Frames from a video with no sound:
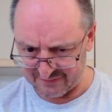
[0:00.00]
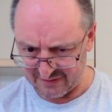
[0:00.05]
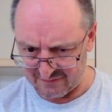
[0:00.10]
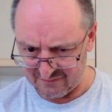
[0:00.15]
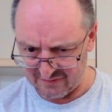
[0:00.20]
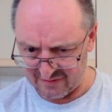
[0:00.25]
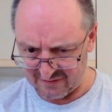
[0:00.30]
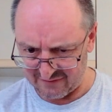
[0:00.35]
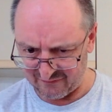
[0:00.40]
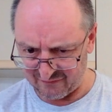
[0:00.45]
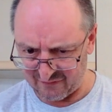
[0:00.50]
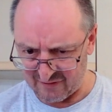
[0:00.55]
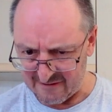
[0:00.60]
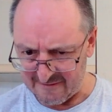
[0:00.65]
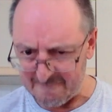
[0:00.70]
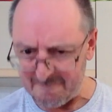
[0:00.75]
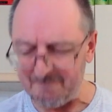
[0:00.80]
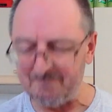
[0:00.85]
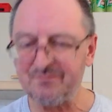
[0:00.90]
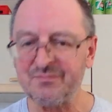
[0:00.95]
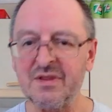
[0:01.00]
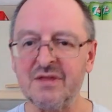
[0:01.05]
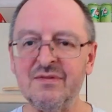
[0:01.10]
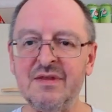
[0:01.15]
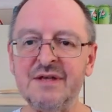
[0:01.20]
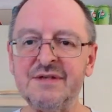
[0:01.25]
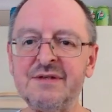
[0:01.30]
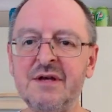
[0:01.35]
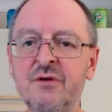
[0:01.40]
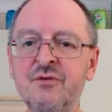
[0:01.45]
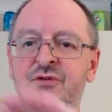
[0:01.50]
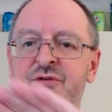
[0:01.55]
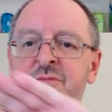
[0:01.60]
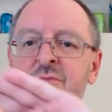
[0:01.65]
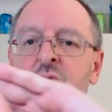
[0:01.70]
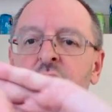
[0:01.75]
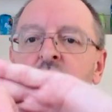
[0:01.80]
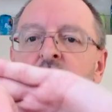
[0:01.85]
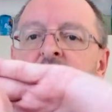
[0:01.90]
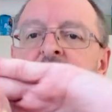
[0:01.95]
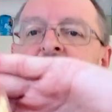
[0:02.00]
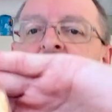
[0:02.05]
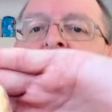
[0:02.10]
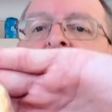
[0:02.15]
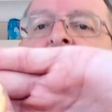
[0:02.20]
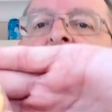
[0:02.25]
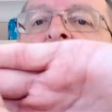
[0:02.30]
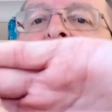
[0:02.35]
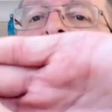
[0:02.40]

don't know if they're so small, I don't know